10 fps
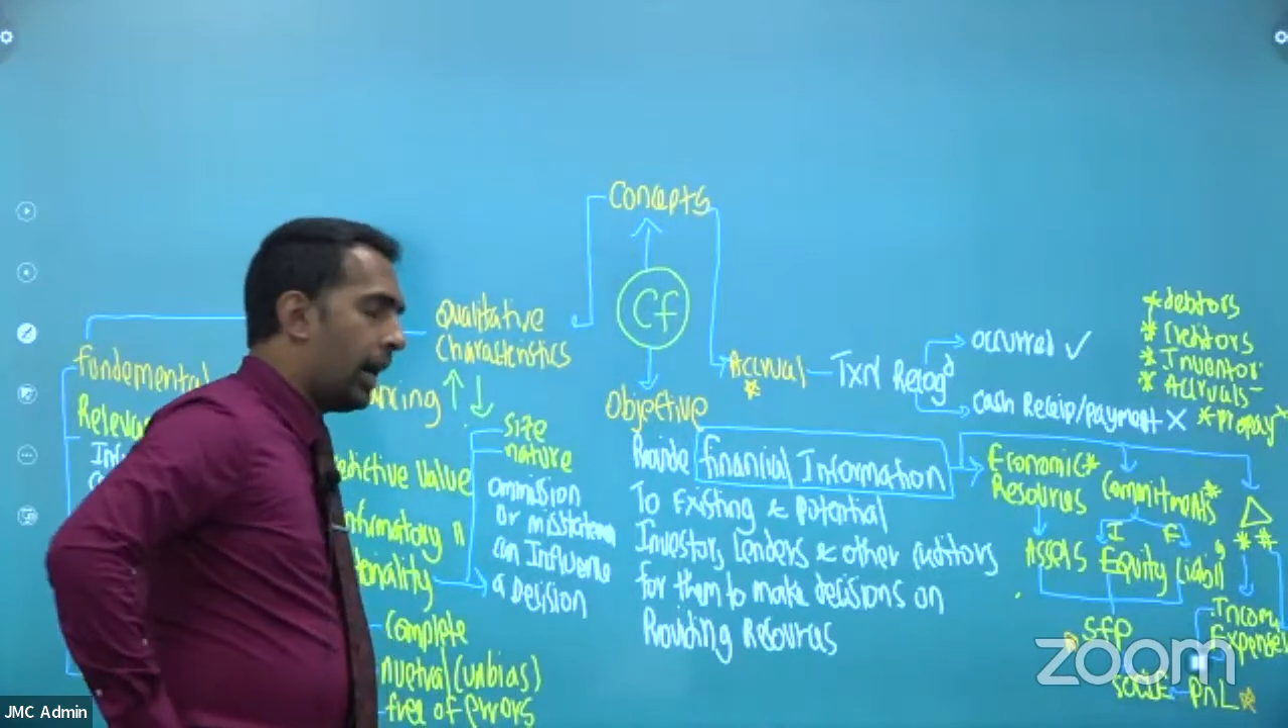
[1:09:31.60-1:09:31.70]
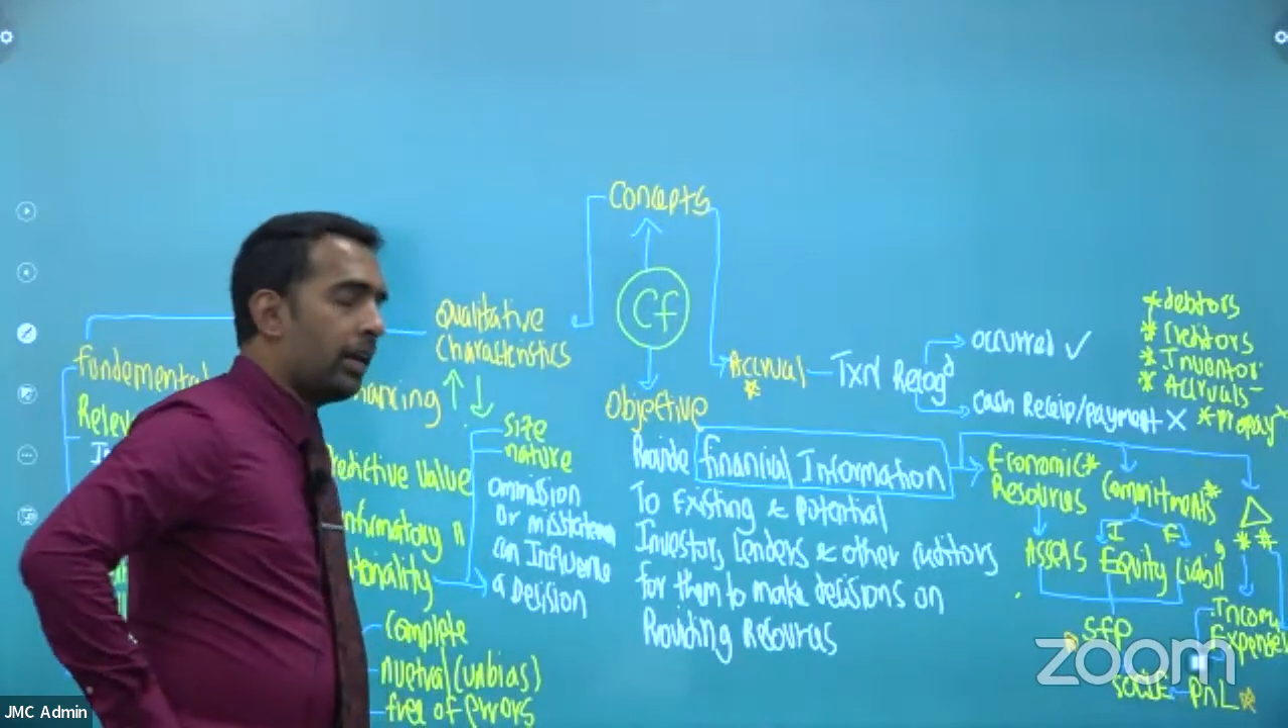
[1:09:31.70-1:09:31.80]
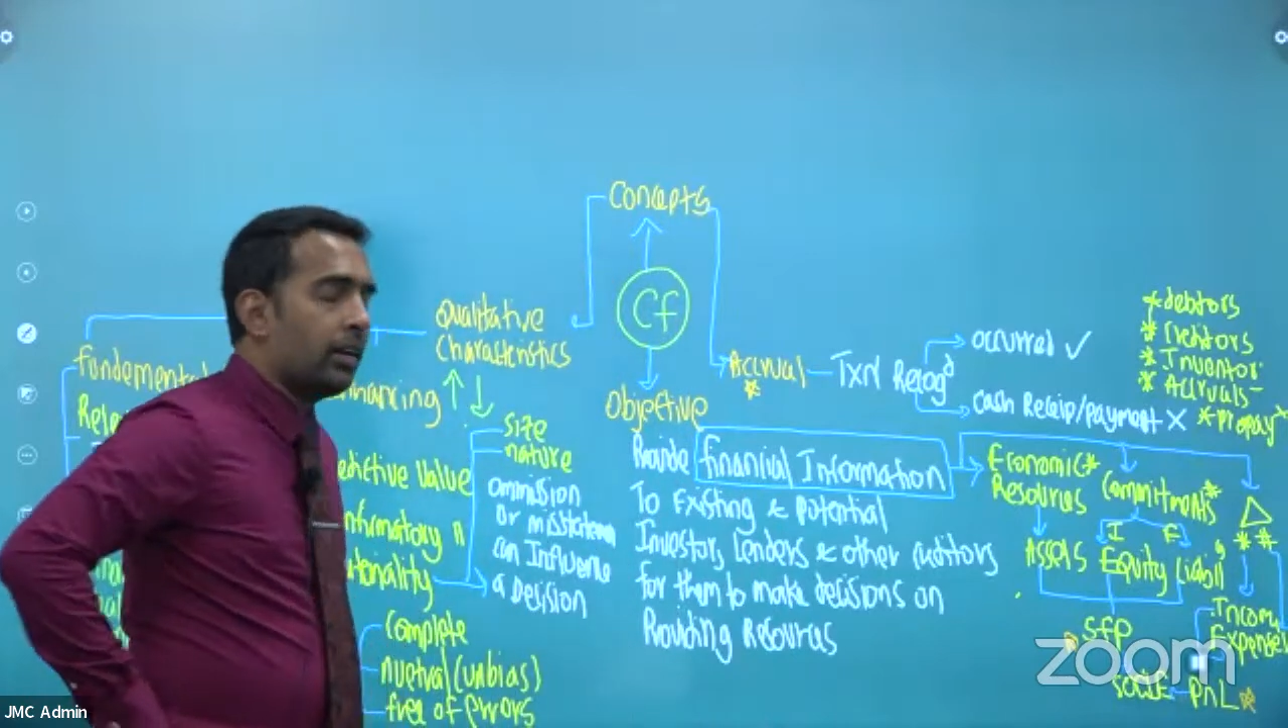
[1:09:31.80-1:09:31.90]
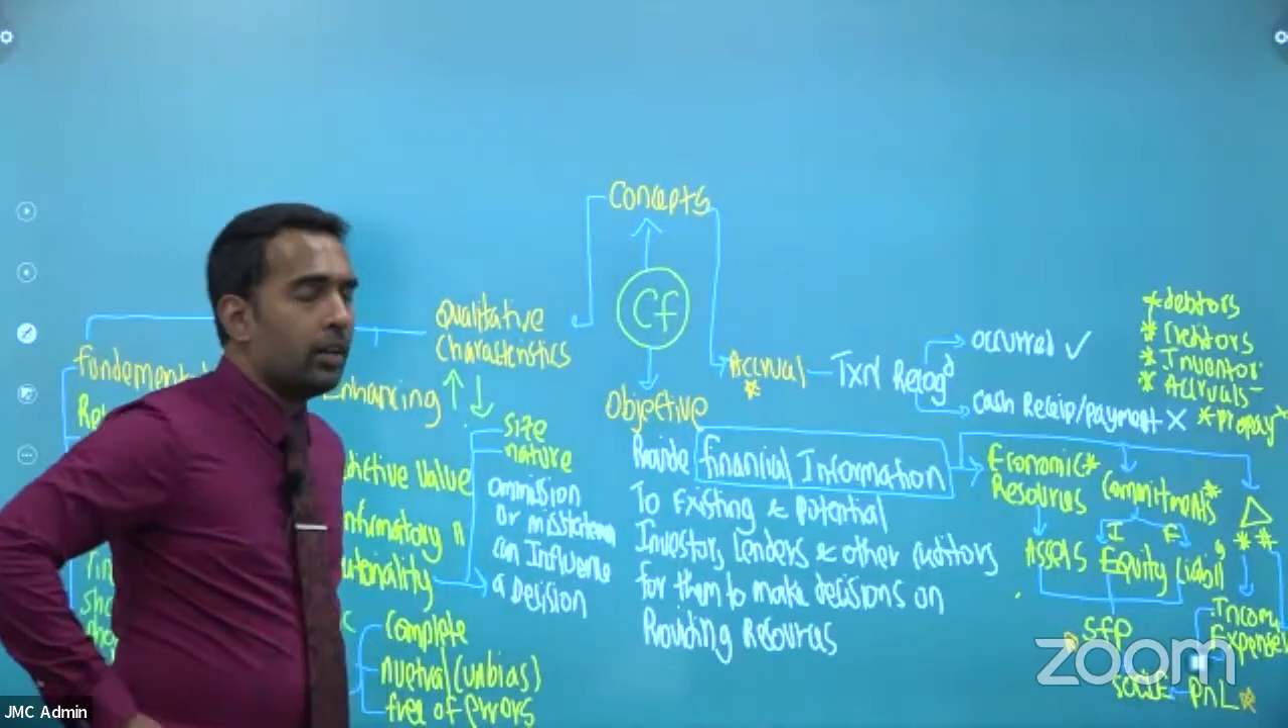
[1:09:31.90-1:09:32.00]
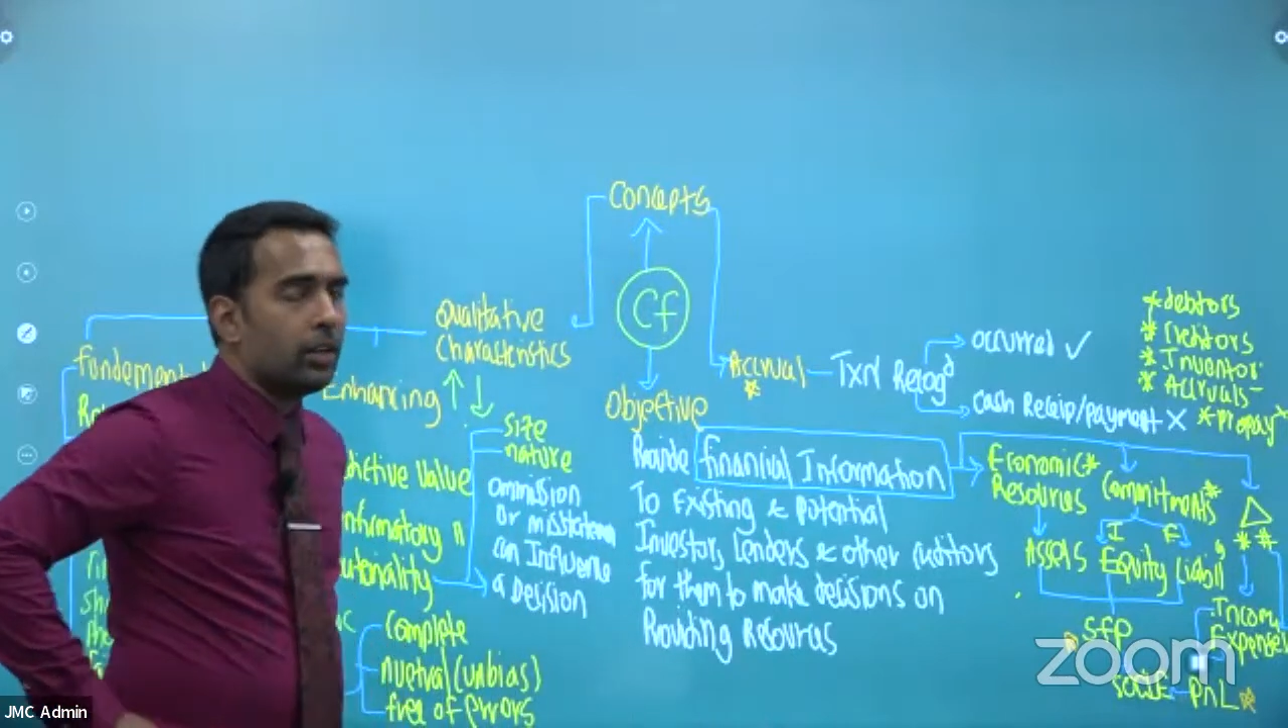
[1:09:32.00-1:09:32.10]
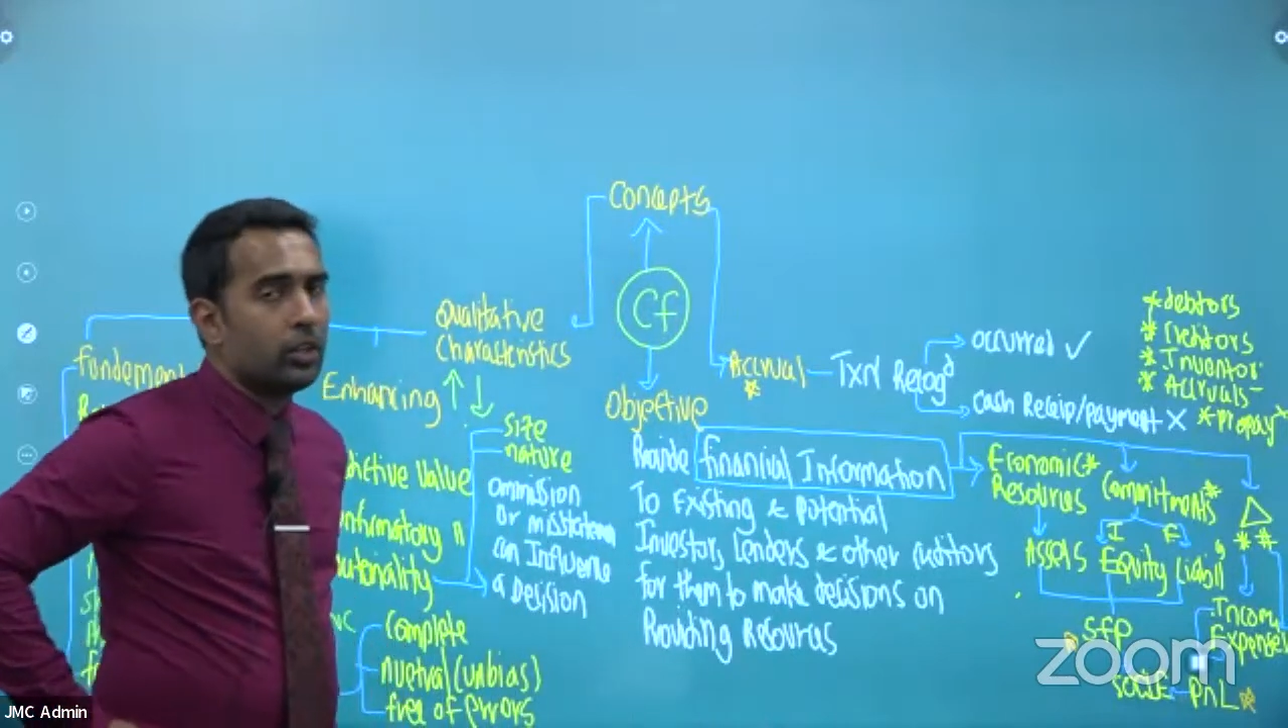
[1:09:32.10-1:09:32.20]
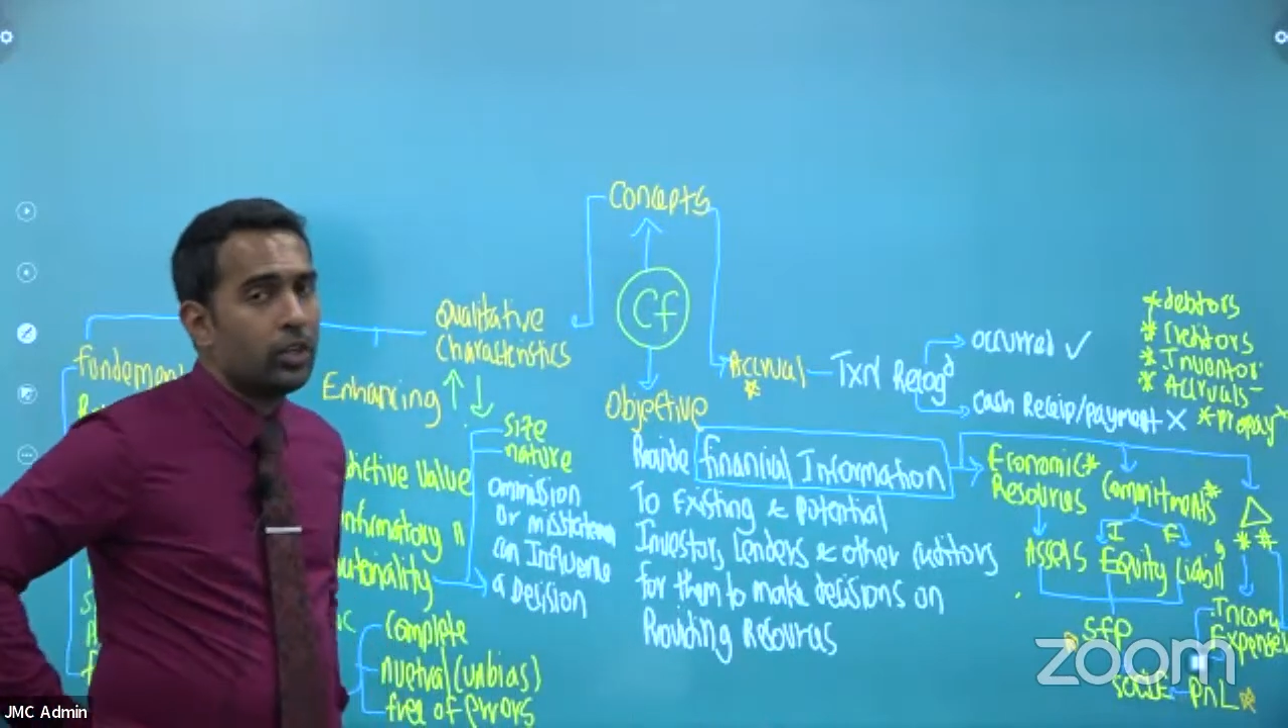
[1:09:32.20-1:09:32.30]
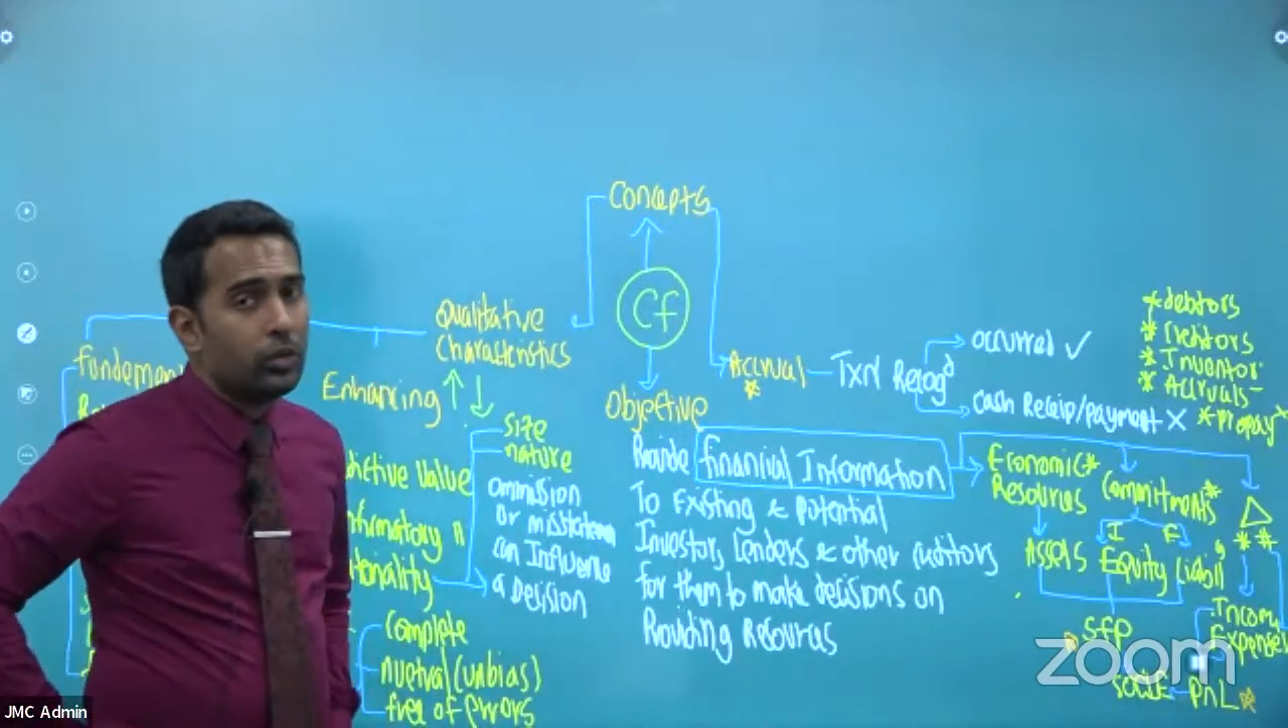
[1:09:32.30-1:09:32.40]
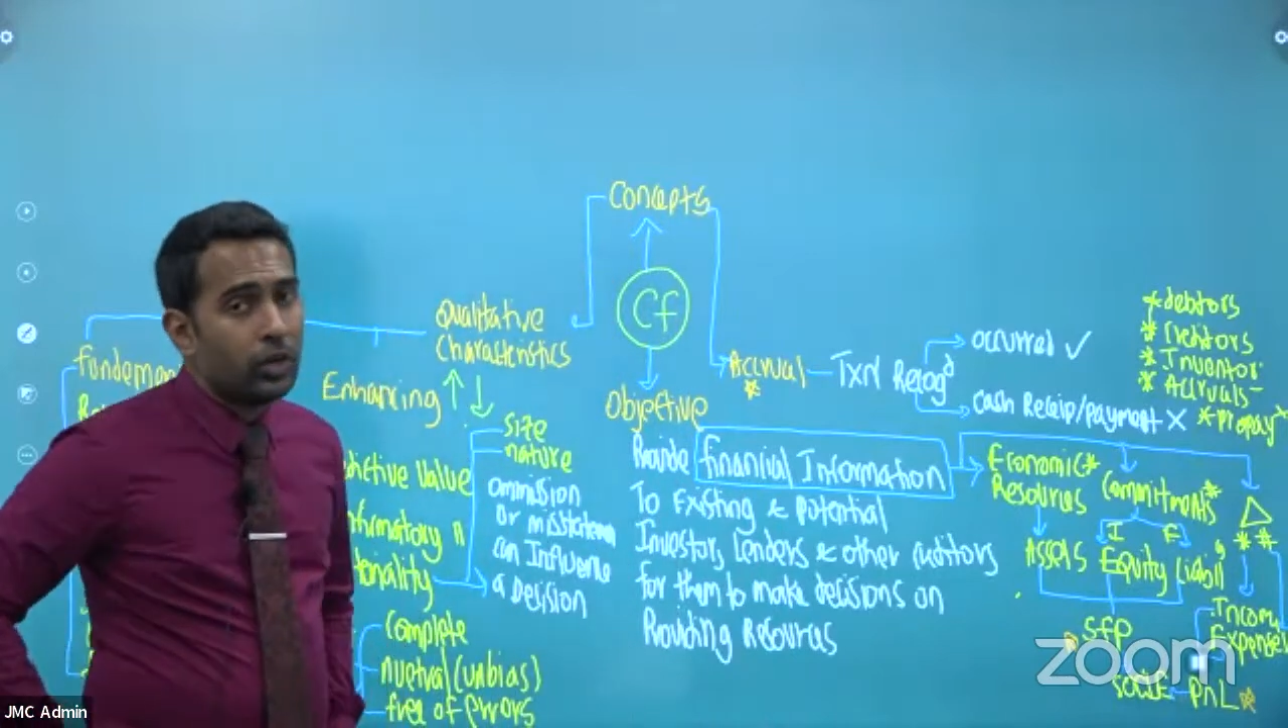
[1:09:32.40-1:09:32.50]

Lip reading: And you need